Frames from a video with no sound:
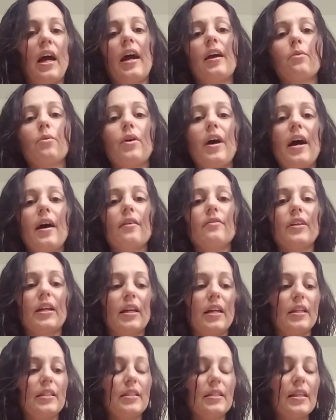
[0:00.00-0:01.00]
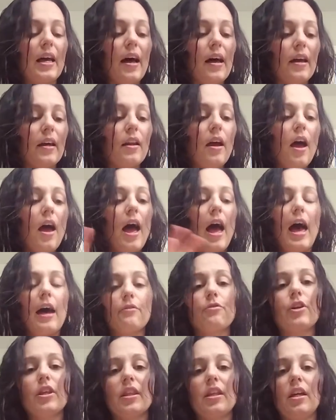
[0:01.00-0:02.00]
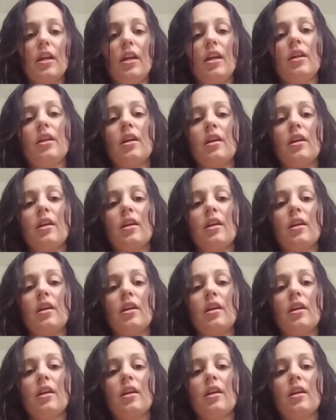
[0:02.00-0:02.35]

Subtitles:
I will have, like I said, everything